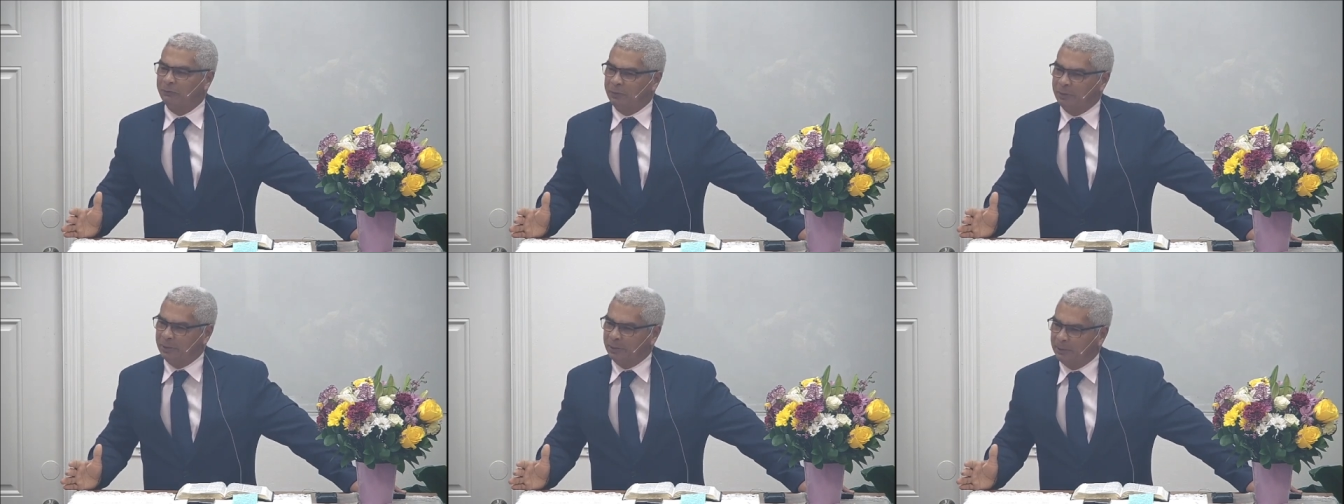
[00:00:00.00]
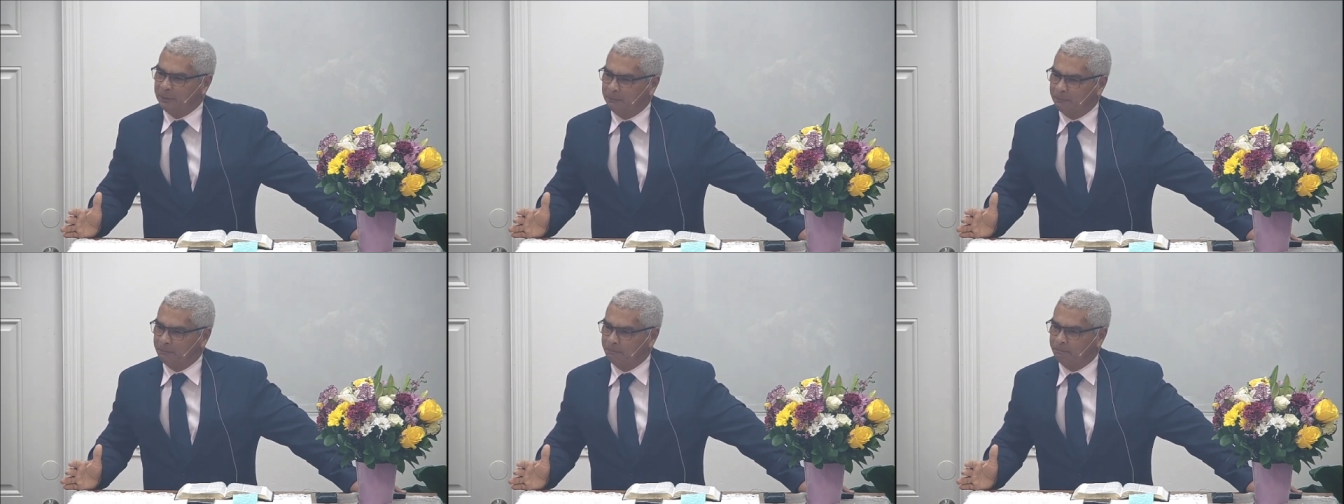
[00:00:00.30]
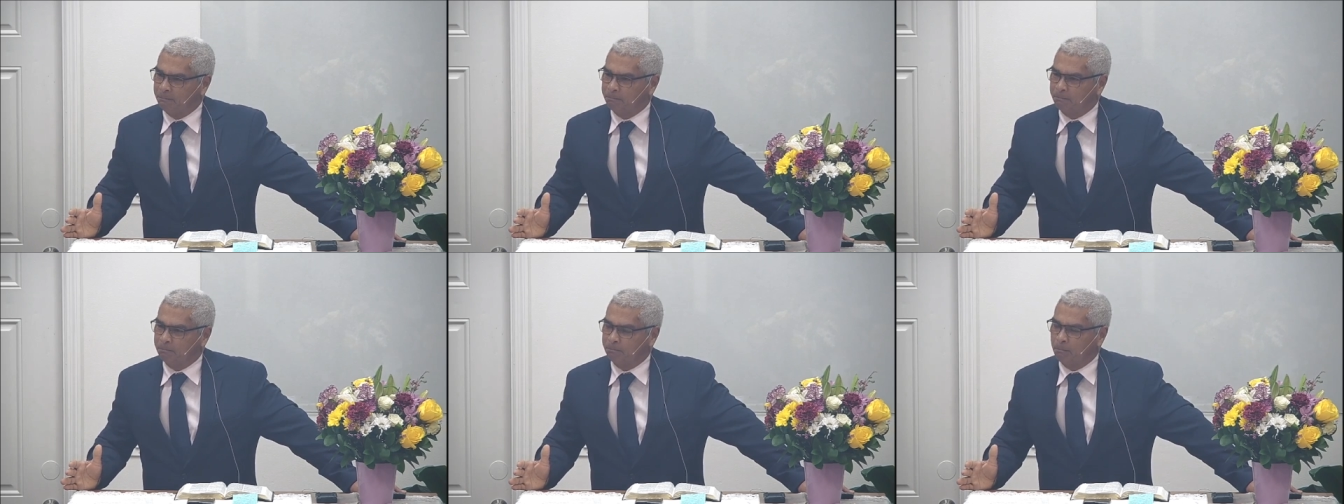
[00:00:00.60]
of
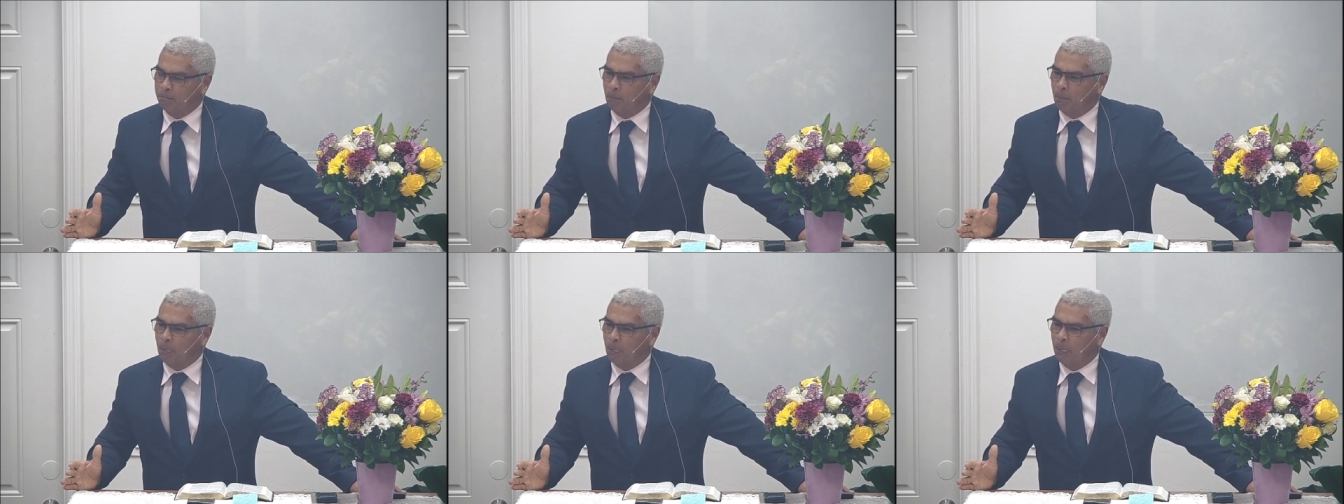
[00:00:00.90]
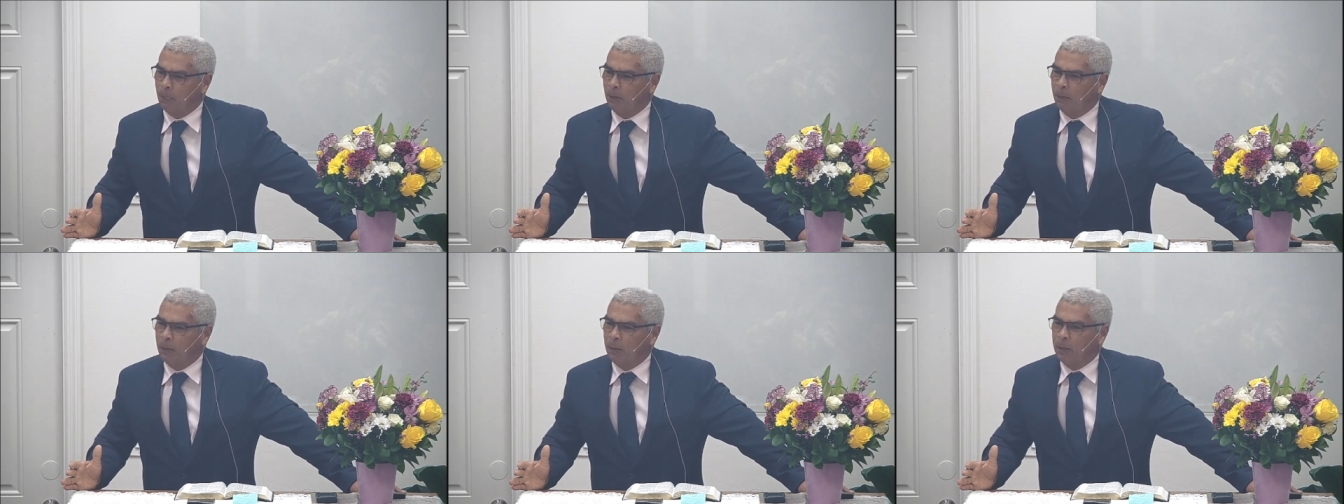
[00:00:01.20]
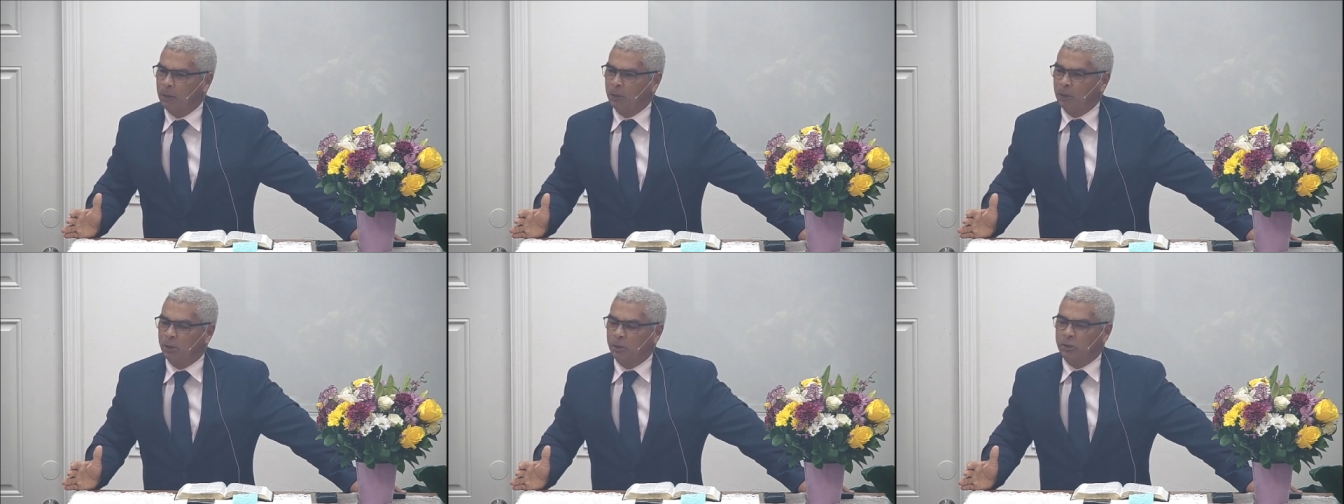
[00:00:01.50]
the
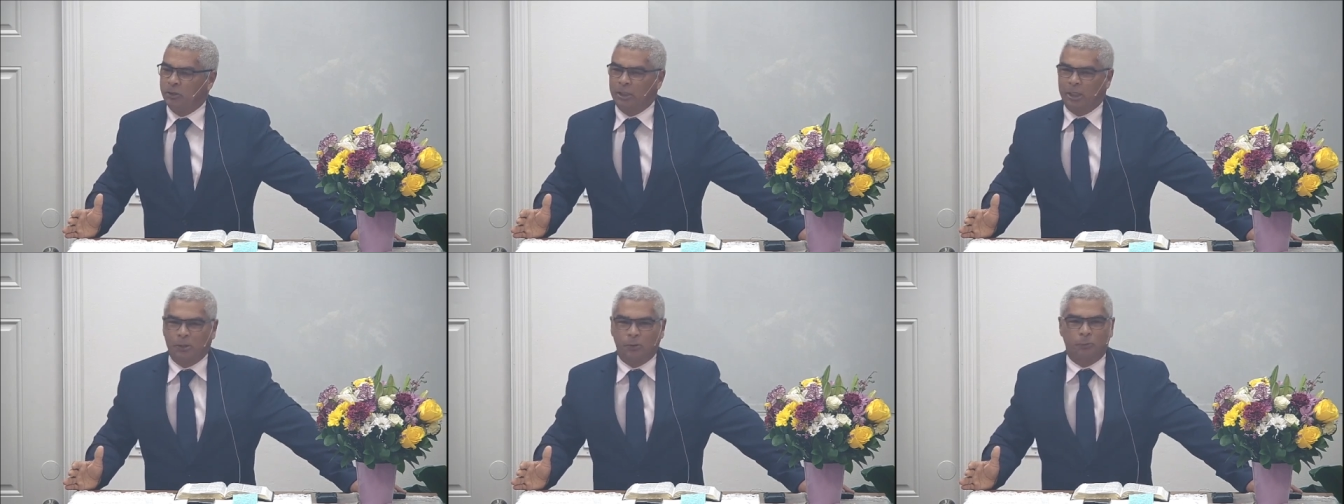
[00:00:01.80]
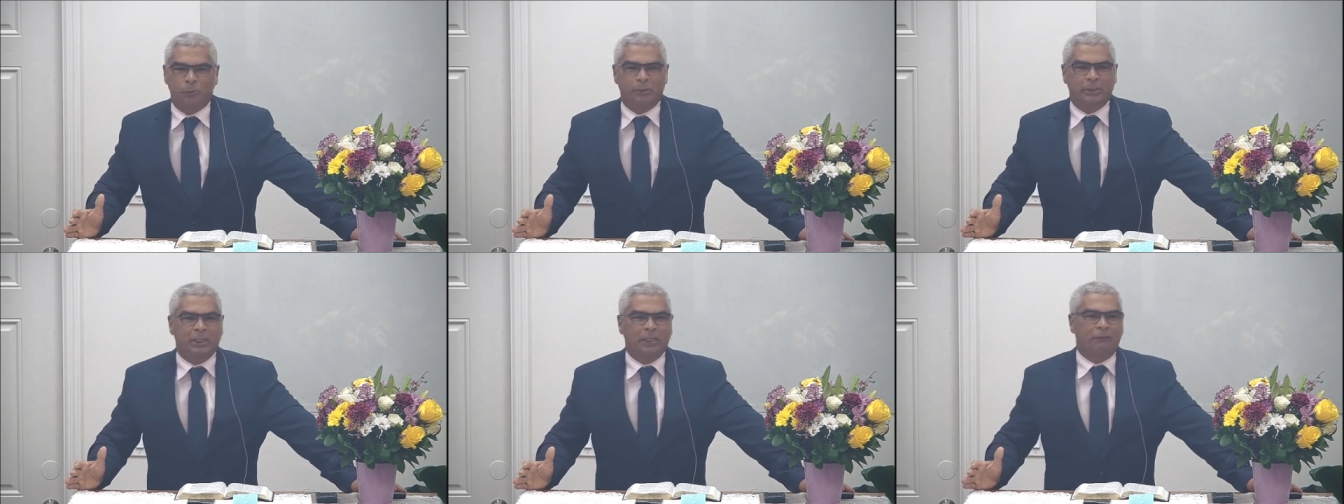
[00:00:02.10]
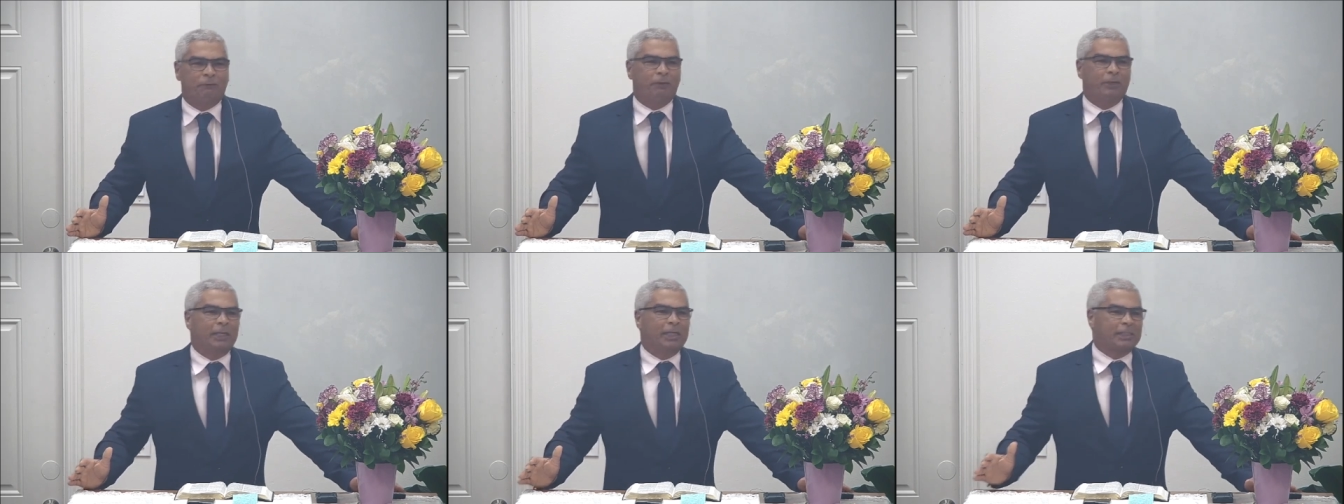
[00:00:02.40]
God of her
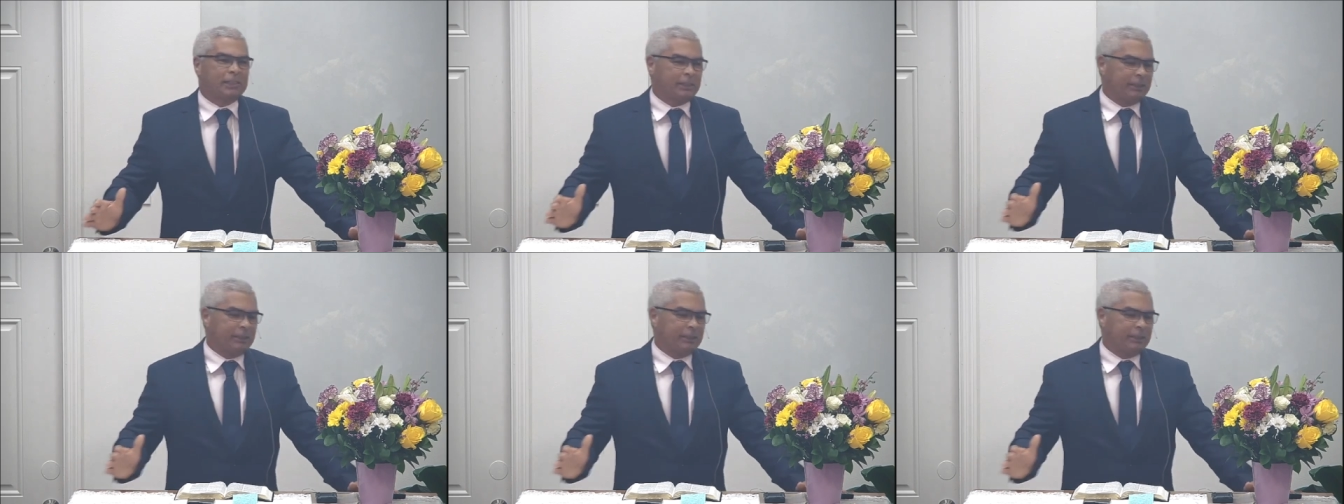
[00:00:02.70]
life